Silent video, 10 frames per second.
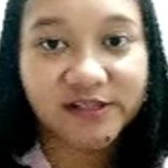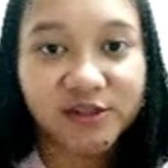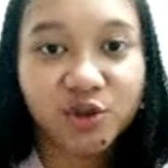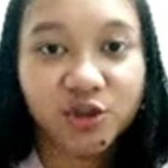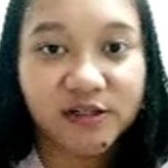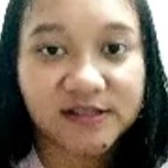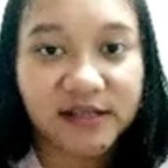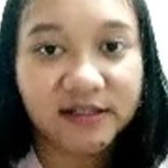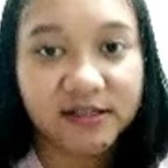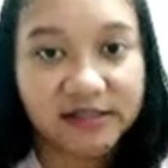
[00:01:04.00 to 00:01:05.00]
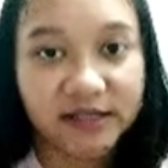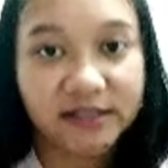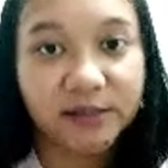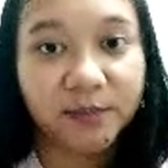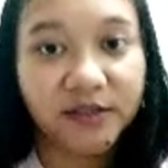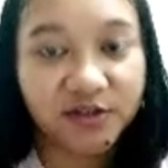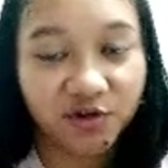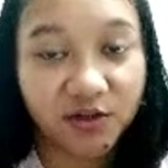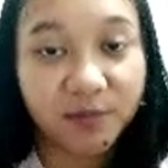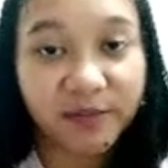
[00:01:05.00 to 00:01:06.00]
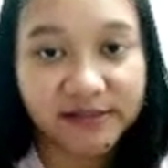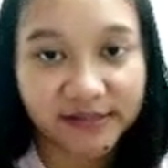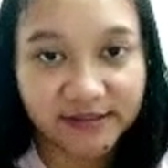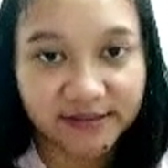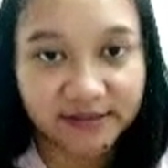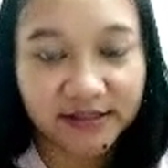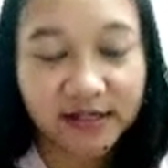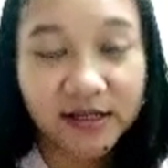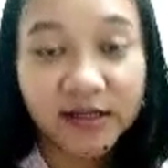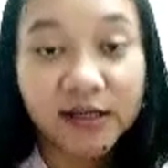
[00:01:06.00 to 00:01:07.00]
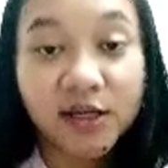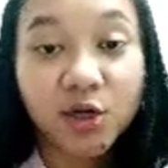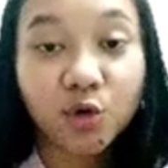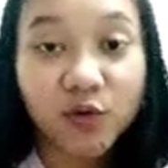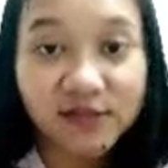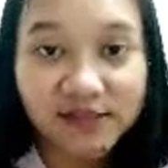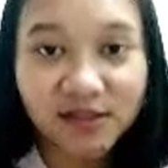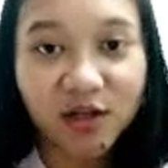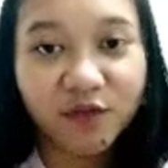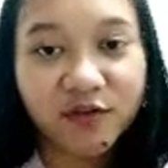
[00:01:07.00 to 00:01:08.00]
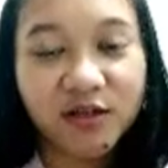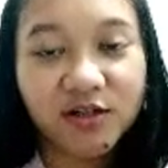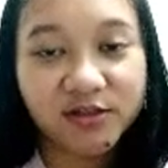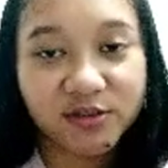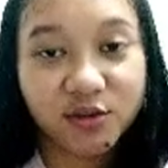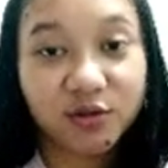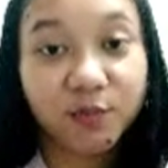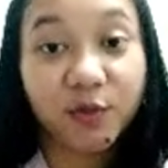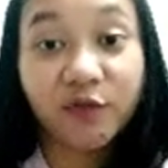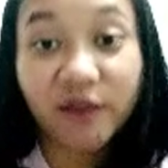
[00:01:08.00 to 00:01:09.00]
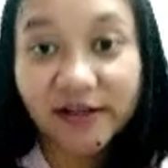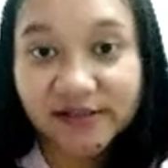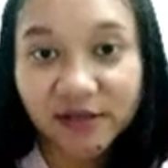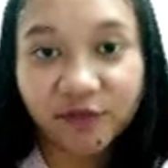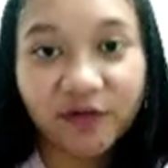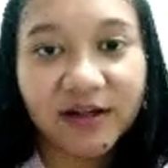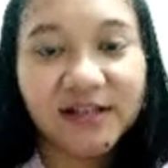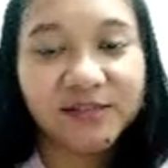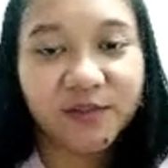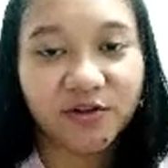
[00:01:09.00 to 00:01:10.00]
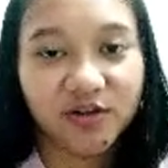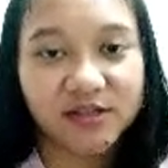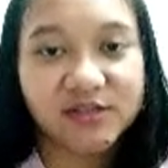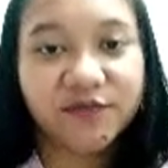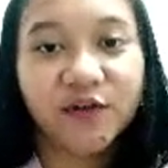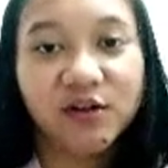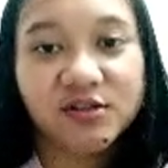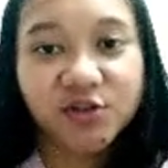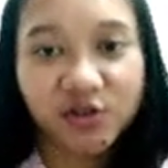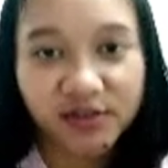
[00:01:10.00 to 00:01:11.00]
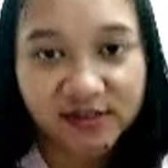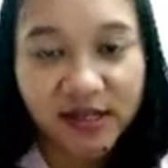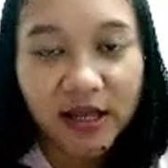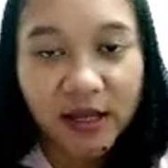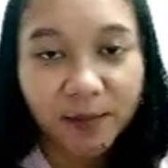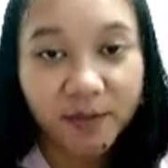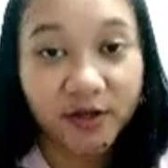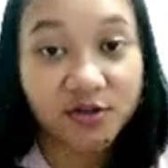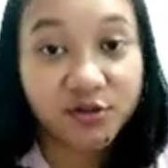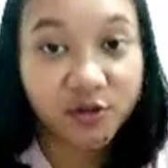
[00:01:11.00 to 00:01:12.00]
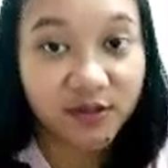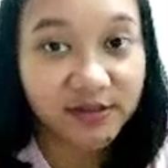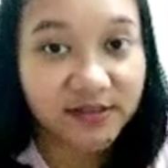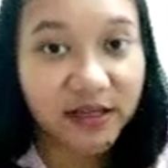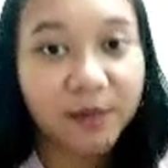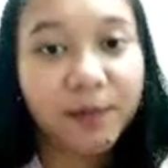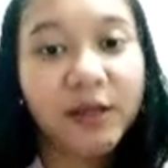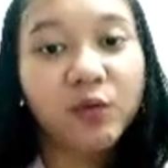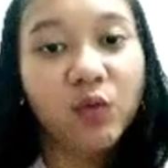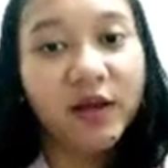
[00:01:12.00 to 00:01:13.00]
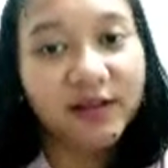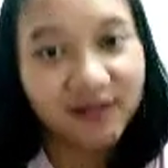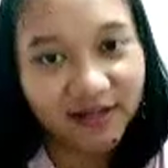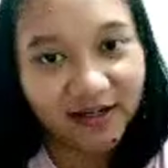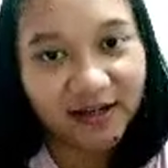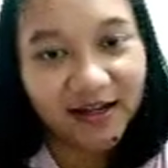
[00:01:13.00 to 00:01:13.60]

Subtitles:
students understand the material presented. Quizizz also provides a fun experience for students because students can play while learning.